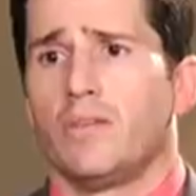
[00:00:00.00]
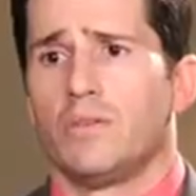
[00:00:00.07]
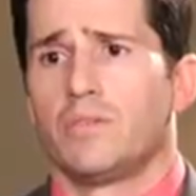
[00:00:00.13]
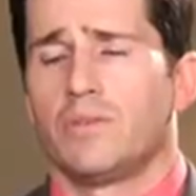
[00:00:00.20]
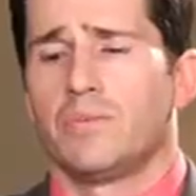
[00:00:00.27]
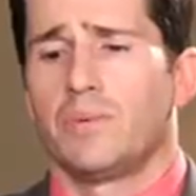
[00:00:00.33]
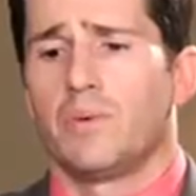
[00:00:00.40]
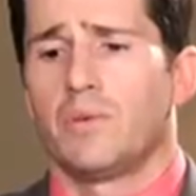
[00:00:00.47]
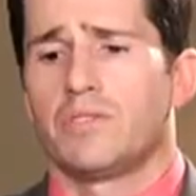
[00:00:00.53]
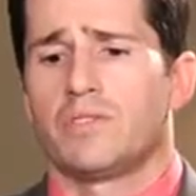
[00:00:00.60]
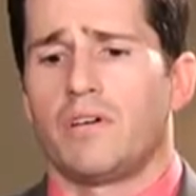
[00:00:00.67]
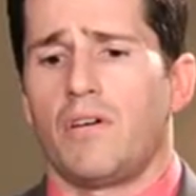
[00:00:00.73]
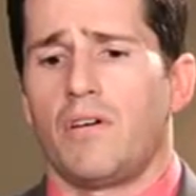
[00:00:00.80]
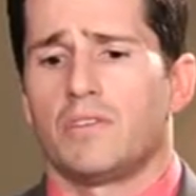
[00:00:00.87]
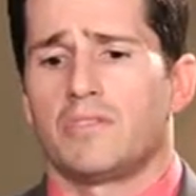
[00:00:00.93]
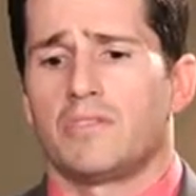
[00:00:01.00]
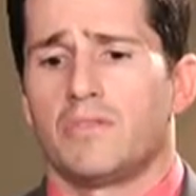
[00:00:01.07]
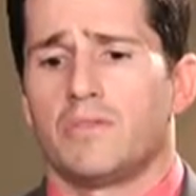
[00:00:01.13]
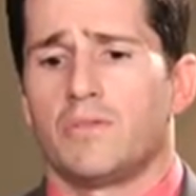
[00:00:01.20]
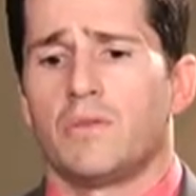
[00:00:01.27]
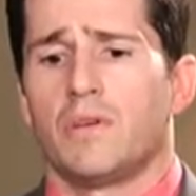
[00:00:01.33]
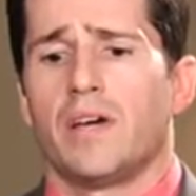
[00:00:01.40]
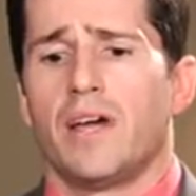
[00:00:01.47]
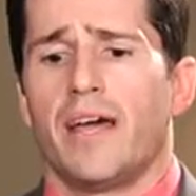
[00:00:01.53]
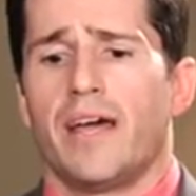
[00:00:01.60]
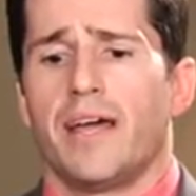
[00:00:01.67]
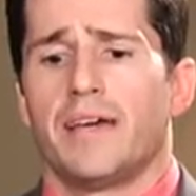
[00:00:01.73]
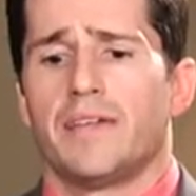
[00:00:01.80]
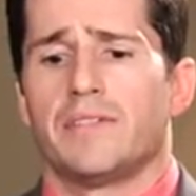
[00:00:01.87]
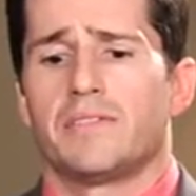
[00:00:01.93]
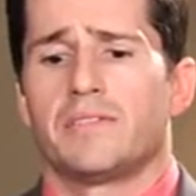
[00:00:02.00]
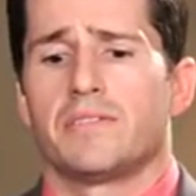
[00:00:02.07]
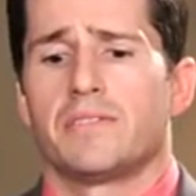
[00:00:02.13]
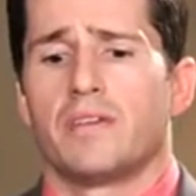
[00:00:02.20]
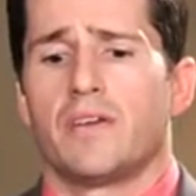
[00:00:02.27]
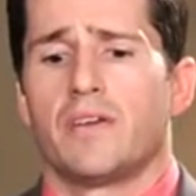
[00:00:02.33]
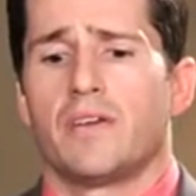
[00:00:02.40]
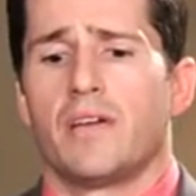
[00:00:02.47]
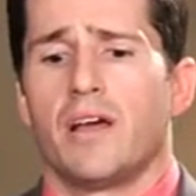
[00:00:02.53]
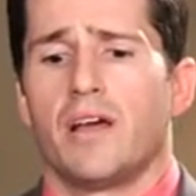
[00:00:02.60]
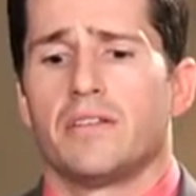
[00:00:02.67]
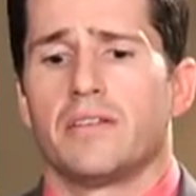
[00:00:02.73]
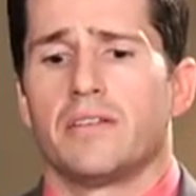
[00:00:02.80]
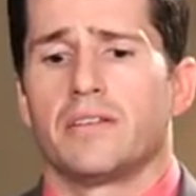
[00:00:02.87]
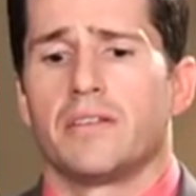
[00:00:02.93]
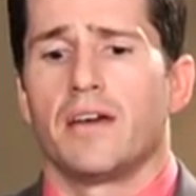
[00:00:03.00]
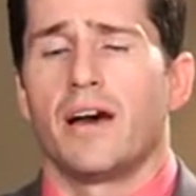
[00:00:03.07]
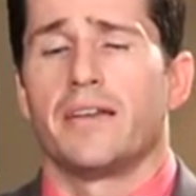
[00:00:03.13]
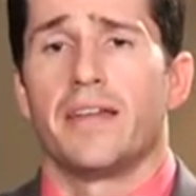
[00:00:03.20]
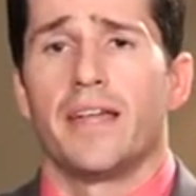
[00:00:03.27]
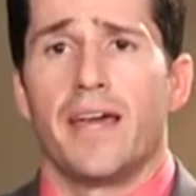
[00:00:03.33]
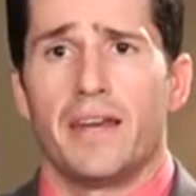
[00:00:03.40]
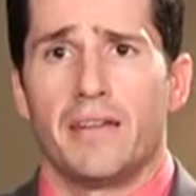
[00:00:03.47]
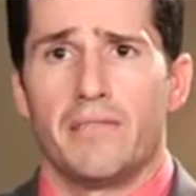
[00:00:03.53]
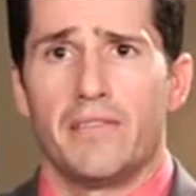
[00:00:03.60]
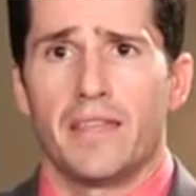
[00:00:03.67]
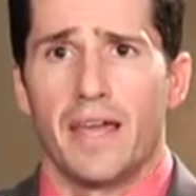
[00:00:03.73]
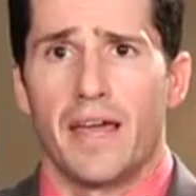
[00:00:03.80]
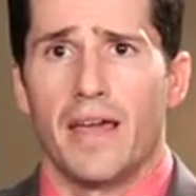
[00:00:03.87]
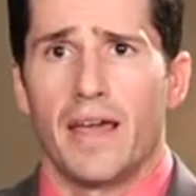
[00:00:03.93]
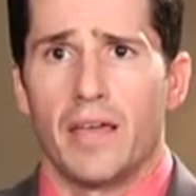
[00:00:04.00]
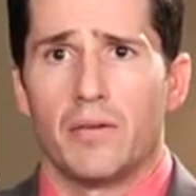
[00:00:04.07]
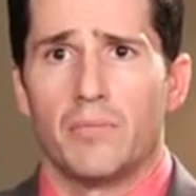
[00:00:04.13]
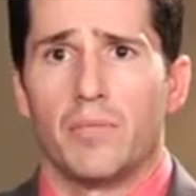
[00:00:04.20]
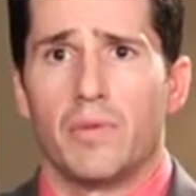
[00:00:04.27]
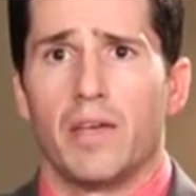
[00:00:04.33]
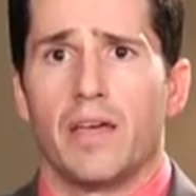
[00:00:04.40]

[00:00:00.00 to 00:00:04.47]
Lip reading: UltraPulse also has gotten ahead of the game